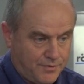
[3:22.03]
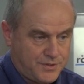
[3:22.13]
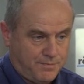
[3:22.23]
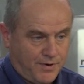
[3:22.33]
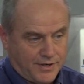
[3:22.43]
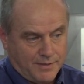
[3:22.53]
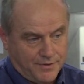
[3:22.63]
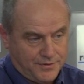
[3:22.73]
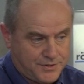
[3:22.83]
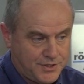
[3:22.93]
not to
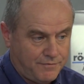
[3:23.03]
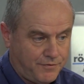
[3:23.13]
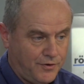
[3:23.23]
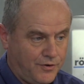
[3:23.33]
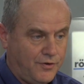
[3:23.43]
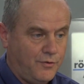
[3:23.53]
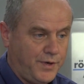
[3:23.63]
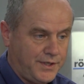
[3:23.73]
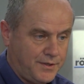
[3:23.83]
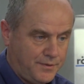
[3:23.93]
program on the shop floor.
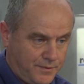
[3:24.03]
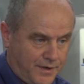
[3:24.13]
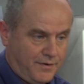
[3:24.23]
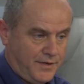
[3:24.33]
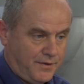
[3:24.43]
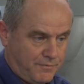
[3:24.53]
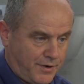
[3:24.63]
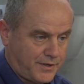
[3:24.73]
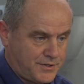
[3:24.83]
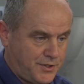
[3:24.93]
We do
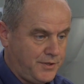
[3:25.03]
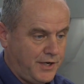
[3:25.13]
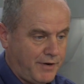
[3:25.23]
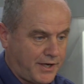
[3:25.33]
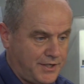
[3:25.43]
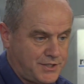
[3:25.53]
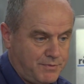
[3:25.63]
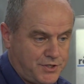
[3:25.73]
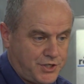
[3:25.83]
2D recognition